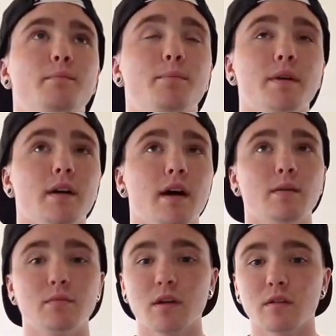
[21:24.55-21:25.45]
But I
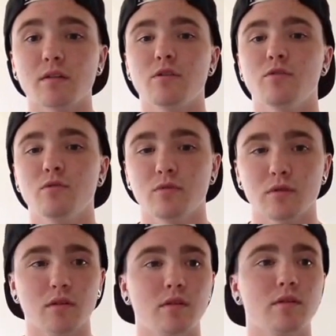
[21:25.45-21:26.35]
am telling you,
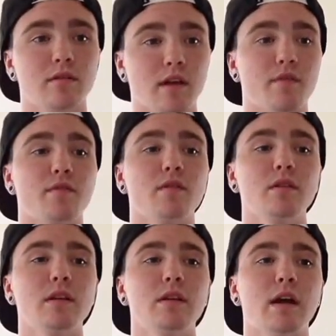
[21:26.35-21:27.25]

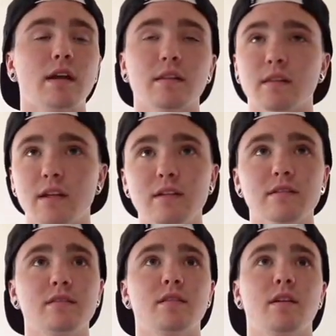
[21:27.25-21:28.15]
definitely at
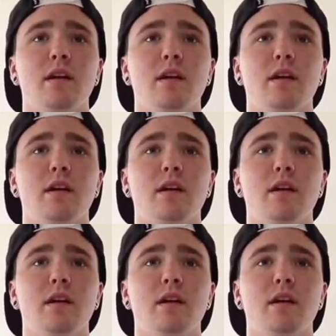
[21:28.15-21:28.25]
least